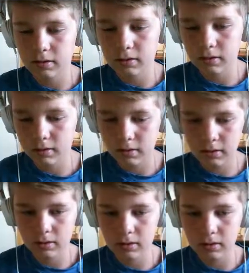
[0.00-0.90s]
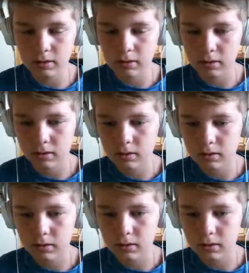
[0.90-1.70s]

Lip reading: (no one is talking)